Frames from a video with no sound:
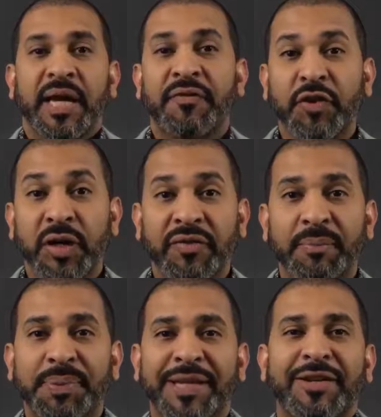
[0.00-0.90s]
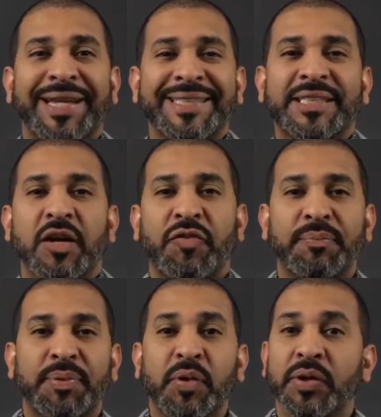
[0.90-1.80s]
If you're an event planner that is
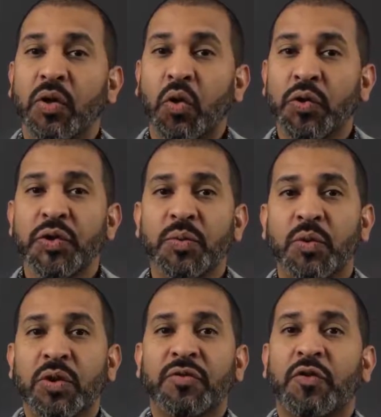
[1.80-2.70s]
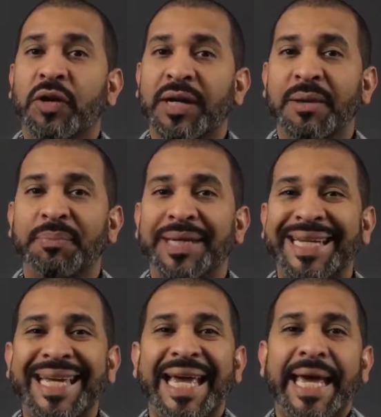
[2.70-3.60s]
self-employed or you work for a
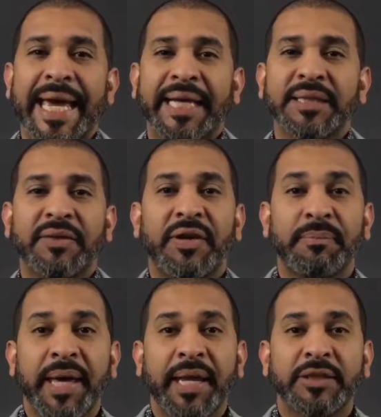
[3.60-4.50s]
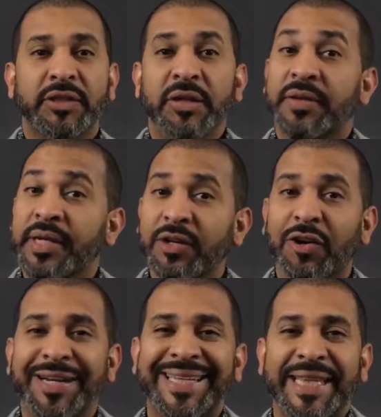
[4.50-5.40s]
company as an event manager, then here are
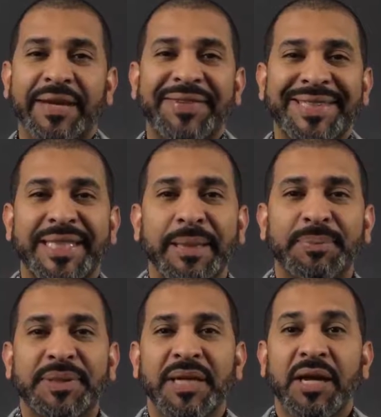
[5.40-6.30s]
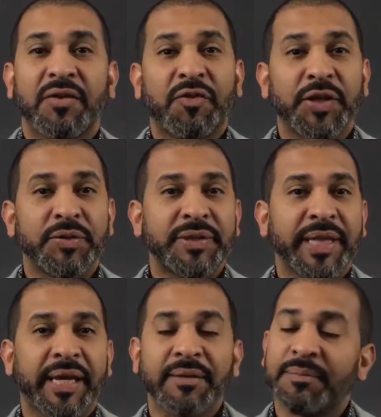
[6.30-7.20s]
11 tips for you to
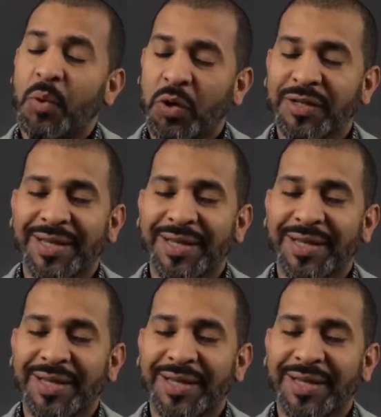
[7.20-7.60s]
get more